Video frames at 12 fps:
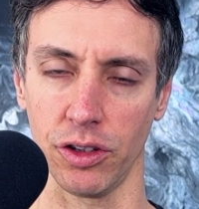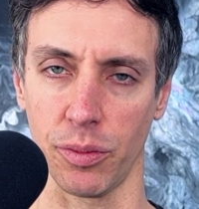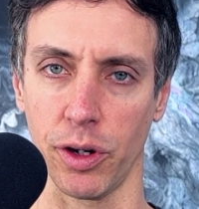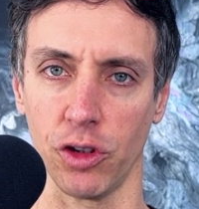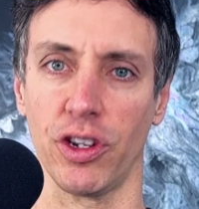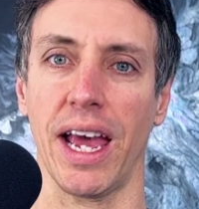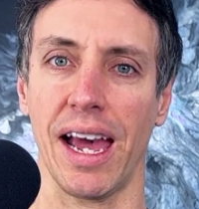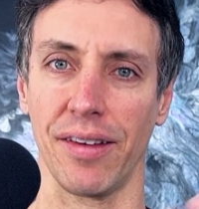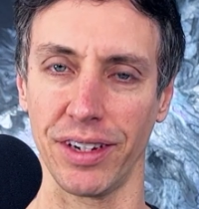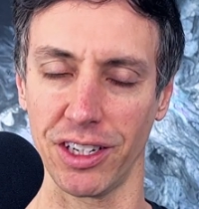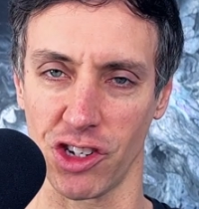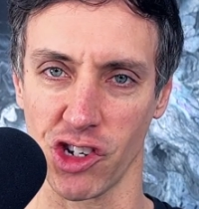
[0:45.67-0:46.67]
as opposed to
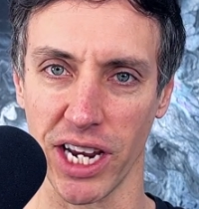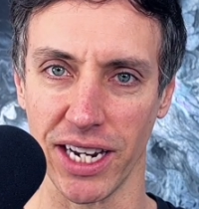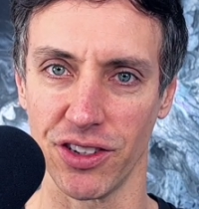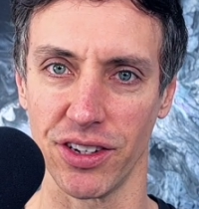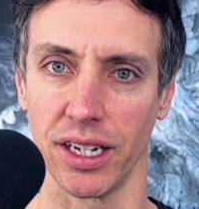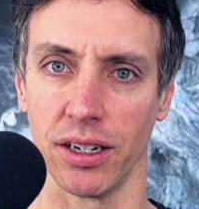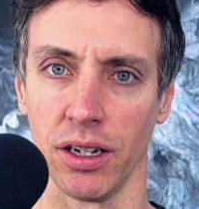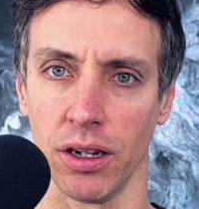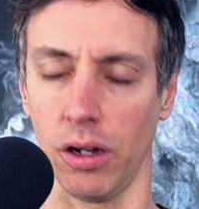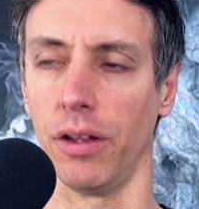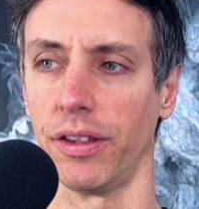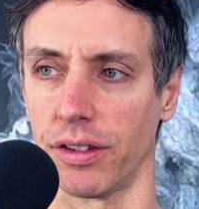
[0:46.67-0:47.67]
having to chase it
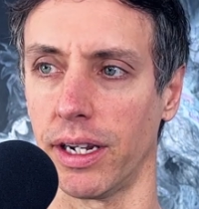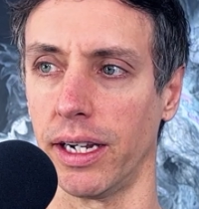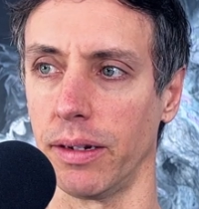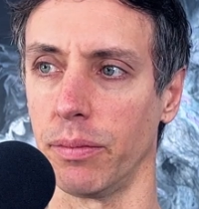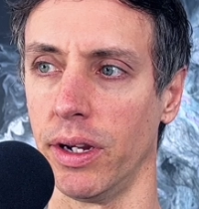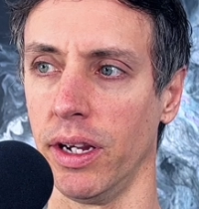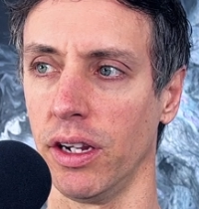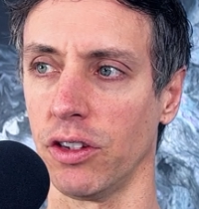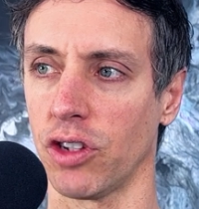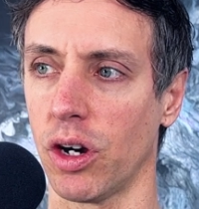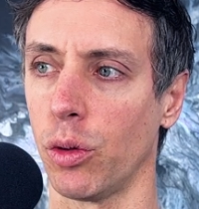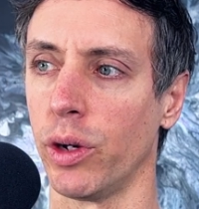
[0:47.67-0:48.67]
all the time.
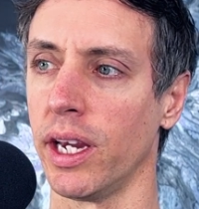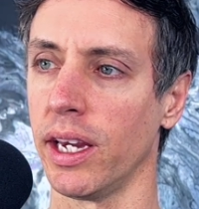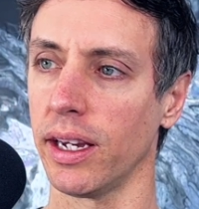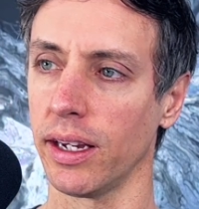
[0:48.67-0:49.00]
So